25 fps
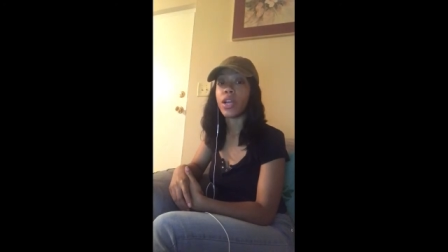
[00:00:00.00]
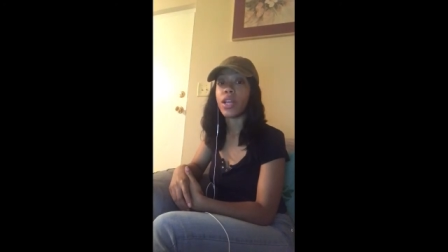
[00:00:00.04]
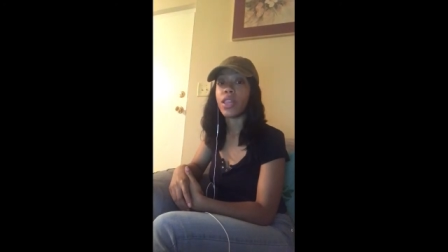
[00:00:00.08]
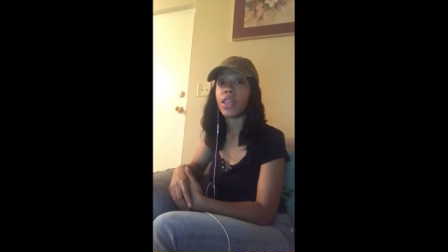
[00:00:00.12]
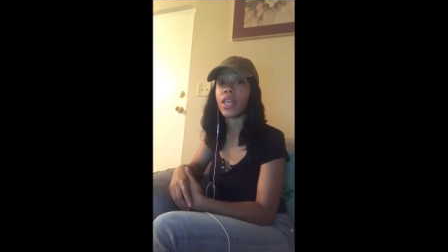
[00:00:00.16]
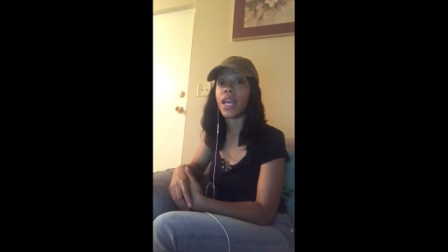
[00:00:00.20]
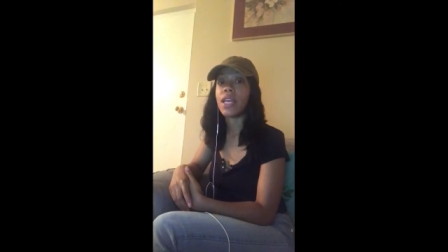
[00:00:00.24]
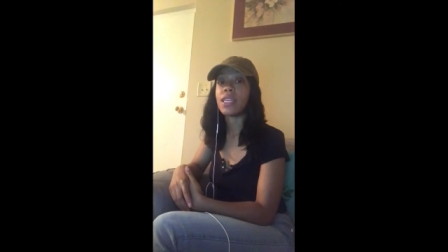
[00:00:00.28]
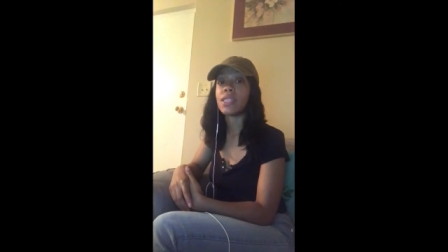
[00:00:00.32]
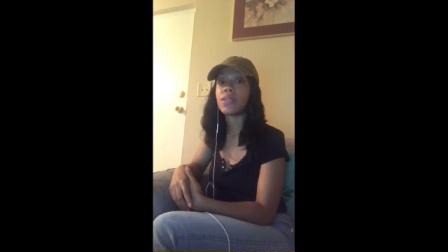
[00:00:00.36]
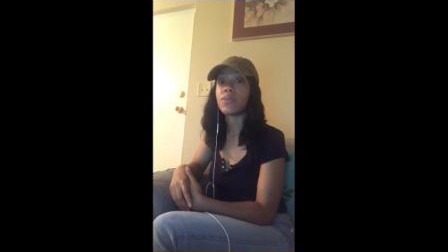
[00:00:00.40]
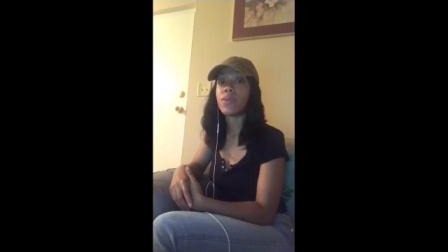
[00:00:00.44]

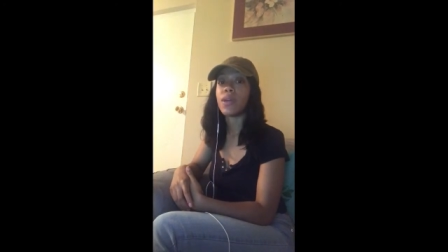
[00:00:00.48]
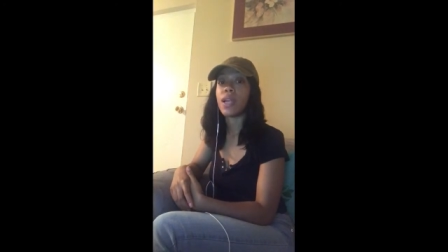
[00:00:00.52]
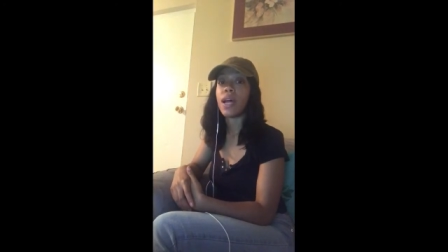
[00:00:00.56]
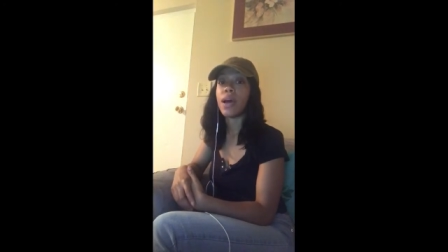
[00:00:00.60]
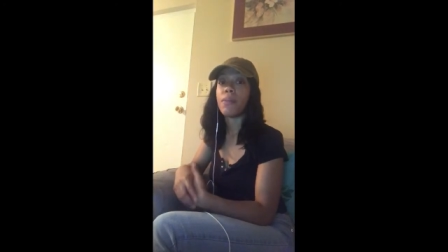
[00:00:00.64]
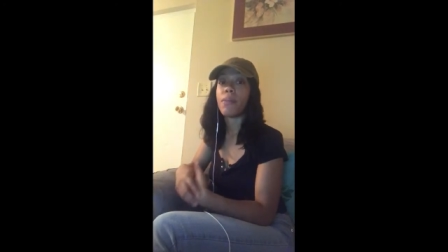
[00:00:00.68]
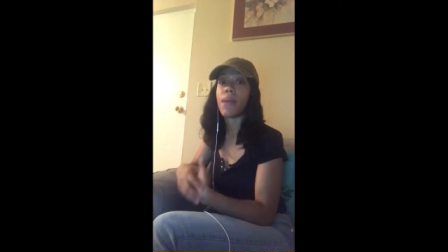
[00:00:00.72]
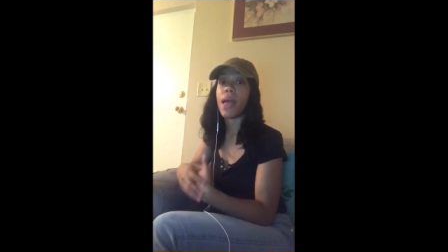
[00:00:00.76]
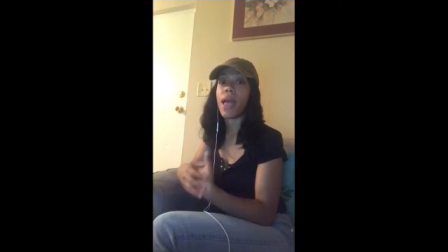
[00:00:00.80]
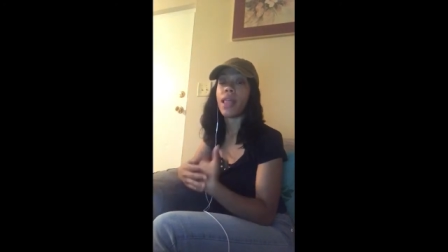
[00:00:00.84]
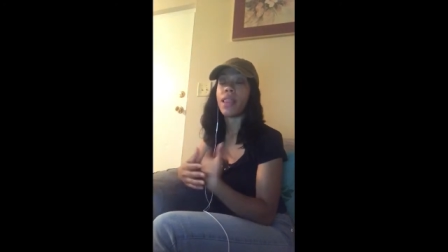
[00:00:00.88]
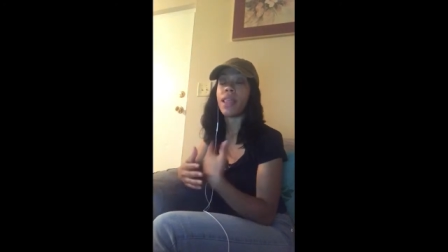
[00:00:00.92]
That's what
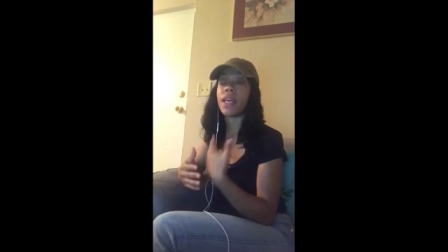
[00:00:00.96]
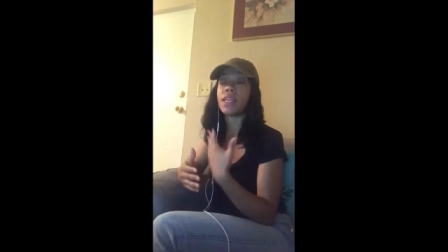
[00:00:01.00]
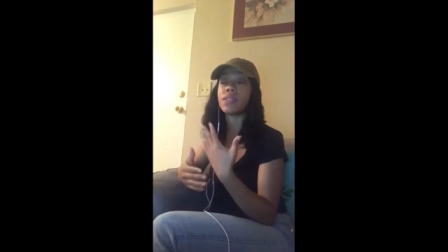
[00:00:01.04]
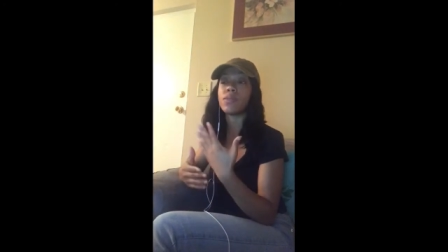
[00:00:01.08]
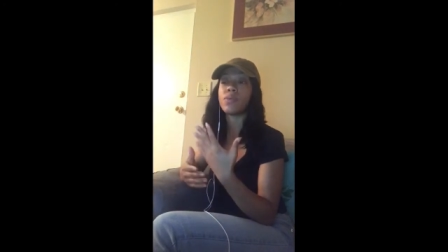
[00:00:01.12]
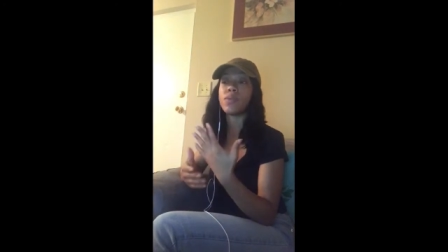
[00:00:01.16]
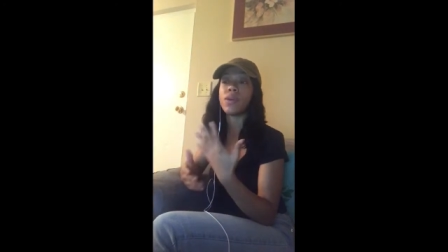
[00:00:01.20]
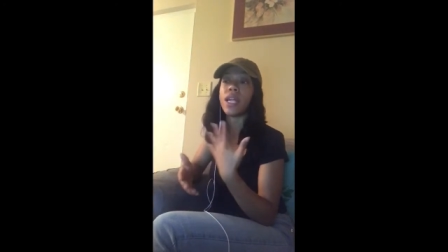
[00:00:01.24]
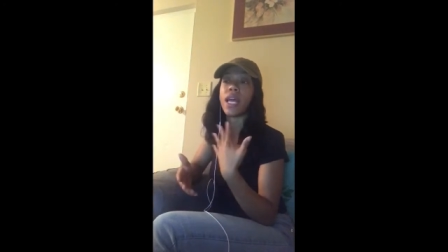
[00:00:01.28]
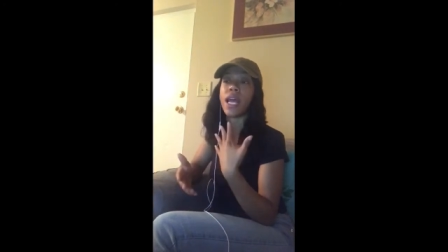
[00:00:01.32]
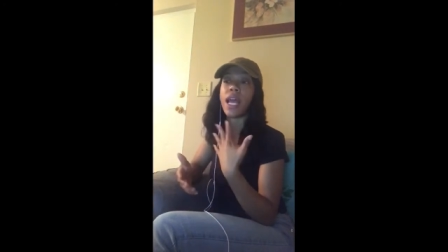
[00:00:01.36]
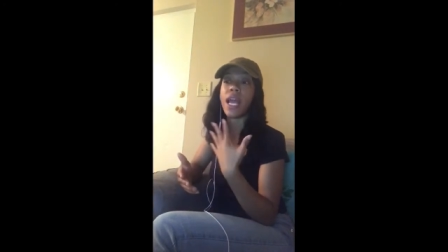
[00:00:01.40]
I'm that's
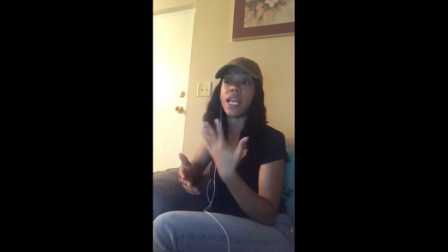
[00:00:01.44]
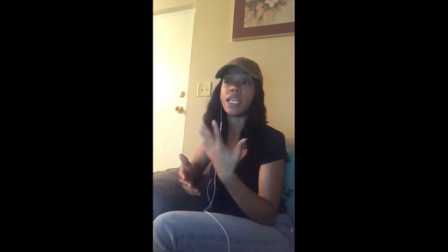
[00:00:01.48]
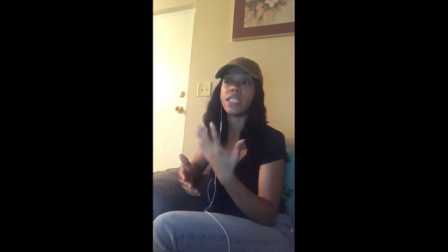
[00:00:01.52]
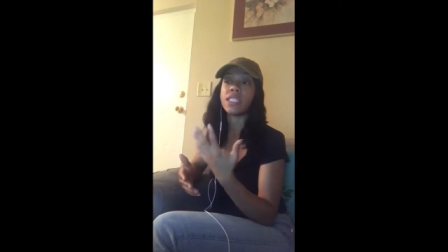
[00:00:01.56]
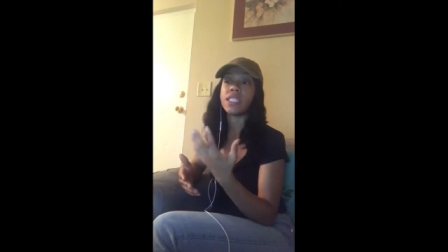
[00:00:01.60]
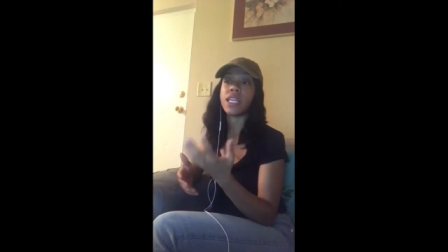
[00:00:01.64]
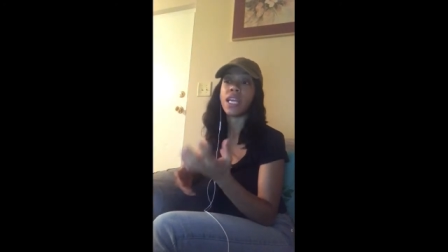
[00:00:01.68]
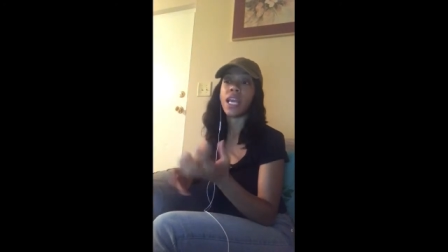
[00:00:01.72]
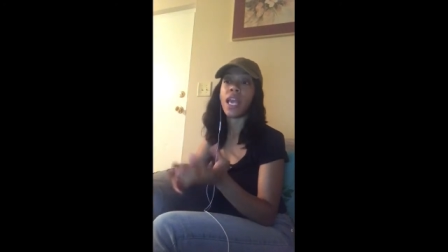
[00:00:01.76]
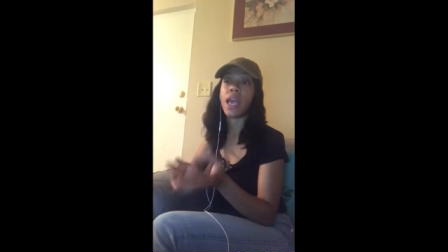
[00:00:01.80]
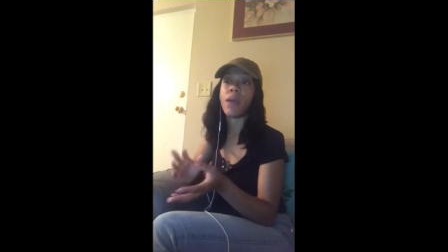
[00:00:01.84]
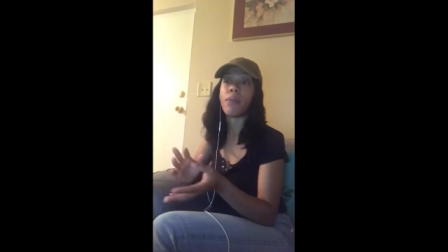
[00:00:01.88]
what I
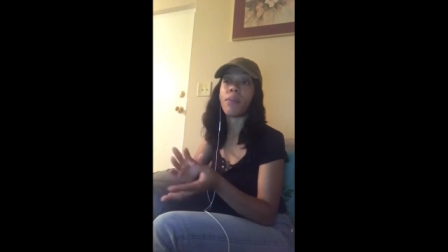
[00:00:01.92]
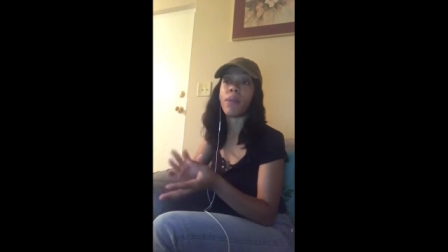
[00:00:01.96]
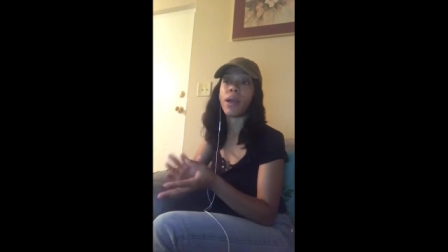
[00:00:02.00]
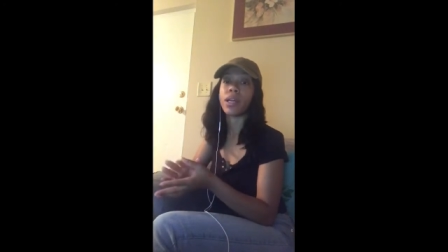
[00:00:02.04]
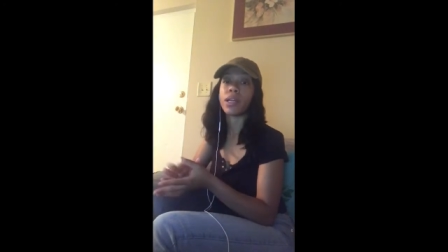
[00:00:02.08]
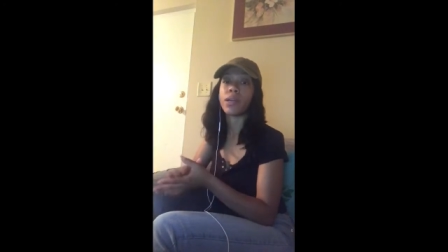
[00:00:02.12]
actually had my